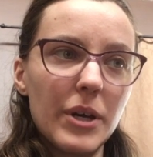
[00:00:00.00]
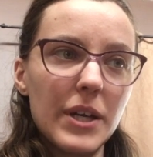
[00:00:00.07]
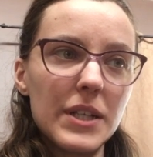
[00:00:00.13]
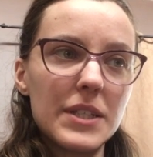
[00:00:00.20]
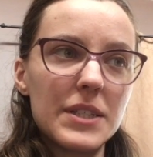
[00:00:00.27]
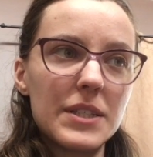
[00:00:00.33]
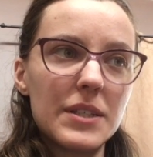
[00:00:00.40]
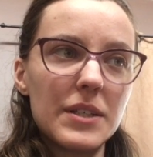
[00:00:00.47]

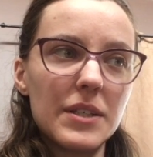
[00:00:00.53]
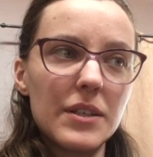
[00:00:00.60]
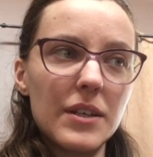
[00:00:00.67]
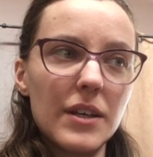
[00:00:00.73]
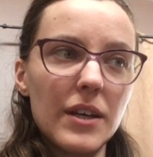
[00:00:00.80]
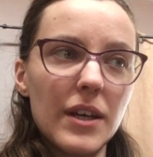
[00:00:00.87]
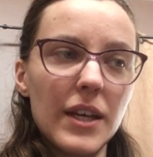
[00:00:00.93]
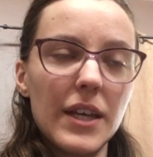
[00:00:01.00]
but
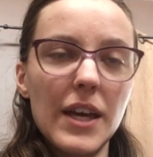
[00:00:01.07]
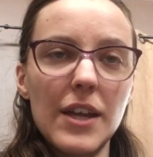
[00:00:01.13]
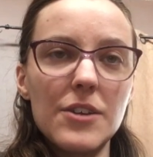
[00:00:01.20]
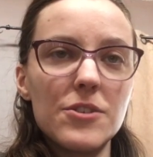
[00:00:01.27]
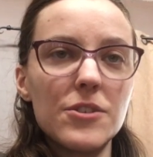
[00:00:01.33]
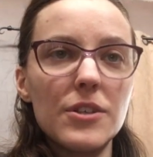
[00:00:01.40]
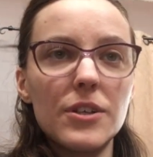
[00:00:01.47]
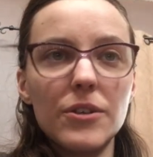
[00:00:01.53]

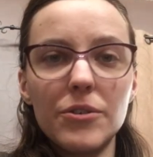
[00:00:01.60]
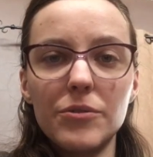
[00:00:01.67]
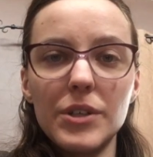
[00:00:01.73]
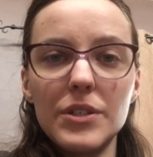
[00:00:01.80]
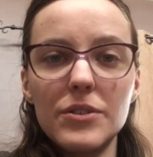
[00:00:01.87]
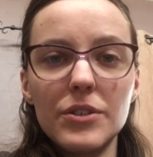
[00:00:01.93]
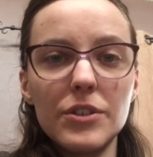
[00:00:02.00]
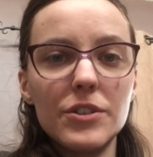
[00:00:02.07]
again, do your own
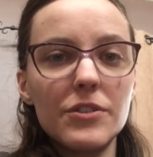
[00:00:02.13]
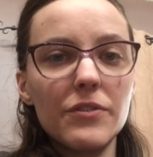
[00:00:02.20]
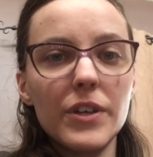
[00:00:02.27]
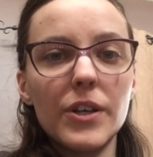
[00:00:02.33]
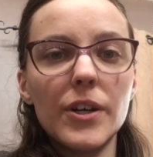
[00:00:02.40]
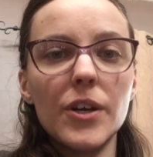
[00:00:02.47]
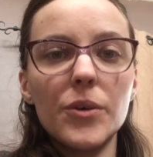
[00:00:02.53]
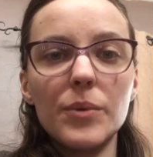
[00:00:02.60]
research,
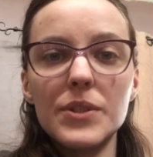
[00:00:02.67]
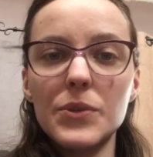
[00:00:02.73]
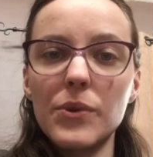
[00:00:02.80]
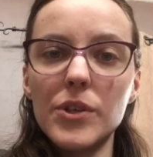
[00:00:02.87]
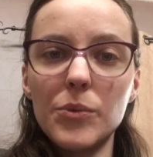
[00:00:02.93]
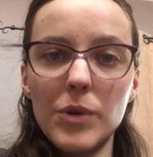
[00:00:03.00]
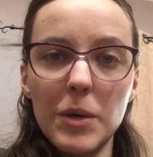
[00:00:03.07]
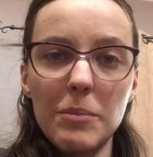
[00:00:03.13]
figure out what's
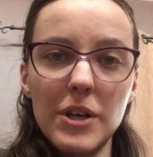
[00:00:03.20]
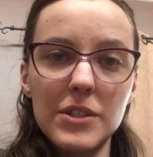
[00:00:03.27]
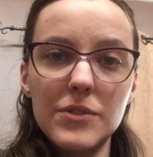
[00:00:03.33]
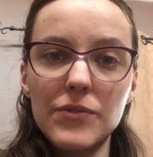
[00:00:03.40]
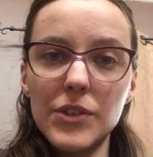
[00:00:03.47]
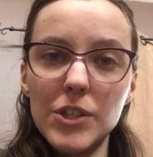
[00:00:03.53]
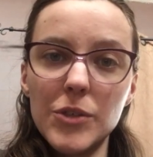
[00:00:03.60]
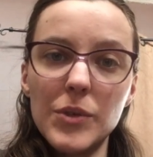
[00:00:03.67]
going to work
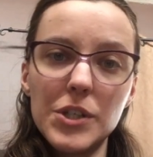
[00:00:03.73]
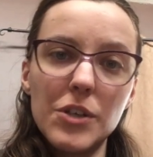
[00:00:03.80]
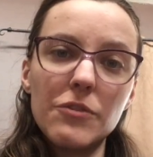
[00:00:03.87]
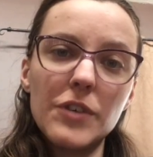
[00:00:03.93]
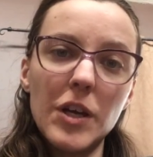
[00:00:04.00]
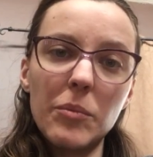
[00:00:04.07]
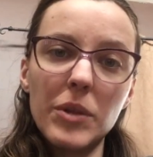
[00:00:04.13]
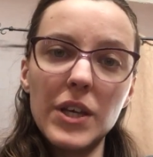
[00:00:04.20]
best for you and your
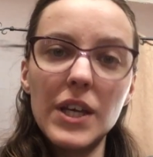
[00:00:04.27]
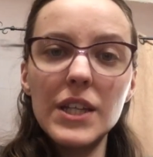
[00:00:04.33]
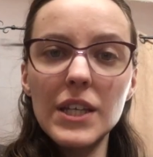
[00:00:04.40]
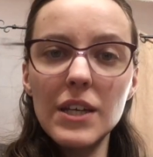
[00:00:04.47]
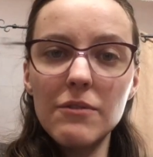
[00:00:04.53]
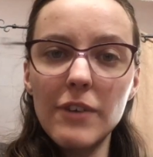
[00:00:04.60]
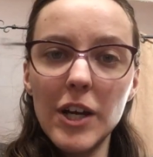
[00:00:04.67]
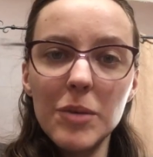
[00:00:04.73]
family in
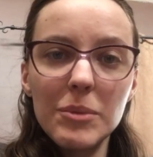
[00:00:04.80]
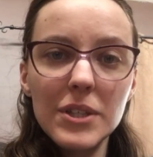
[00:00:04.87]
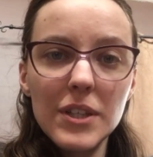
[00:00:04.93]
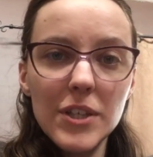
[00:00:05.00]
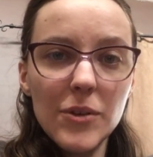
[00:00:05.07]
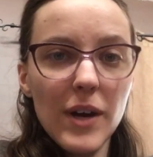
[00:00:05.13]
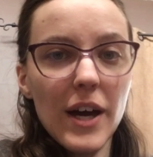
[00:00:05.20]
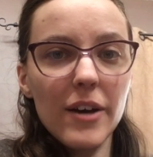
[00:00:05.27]
the environment
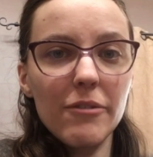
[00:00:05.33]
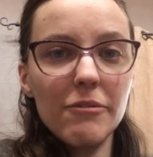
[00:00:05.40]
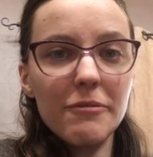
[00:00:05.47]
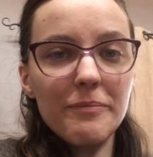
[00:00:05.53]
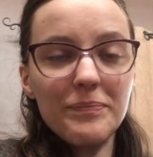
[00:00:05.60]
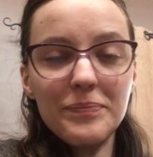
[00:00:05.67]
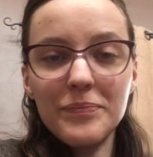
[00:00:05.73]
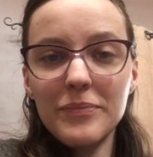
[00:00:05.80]
that you have.
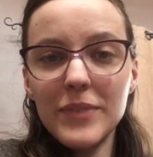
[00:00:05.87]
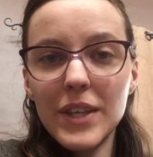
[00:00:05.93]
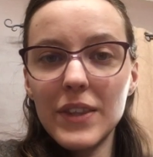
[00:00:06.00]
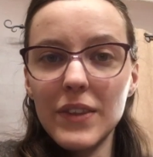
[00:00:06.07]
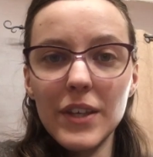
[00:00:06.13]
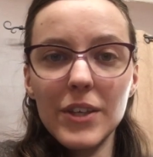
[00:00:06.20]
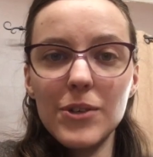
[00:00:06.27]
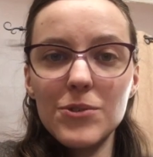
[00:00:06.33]

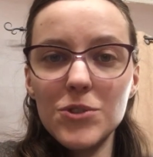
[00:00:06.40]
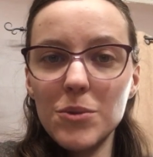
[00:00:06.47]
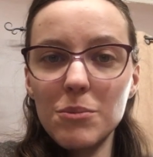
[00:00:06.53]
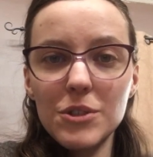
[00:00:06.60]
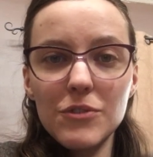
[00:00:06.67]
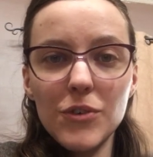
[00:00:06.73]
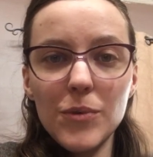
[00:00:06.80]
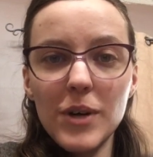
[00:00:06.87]
Thank you so
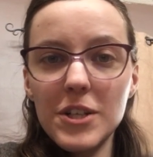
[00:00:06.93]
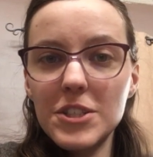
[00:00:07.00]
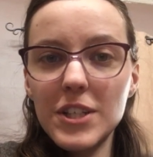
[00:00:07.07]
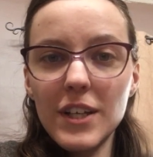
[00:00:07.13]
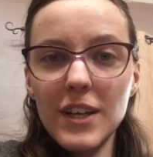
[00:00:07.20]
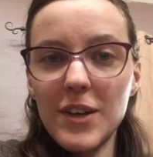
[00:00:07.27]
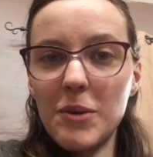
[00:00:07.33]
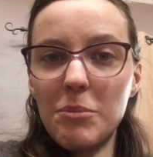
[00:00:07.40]
much for
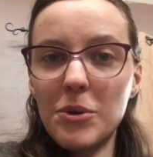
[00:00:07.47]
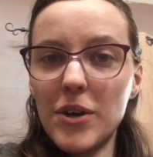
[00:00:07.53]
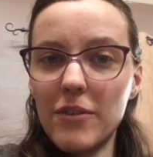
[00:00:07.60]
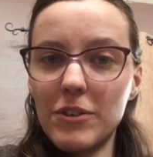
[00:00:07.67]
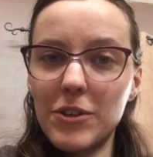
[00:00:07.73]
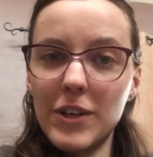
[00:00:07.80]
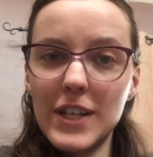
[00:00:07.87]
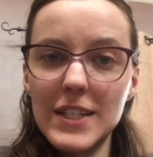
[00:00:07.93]
watching. I hope you
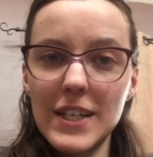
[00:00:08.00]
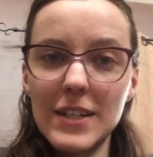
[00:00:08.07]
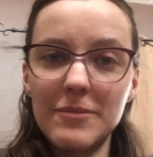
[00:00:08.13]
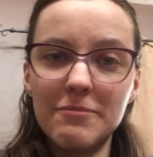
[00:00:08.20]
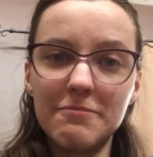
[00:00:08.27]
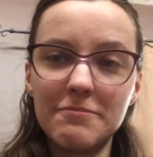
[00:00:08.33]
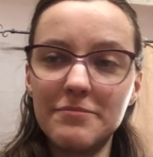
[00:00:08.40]
have a great day.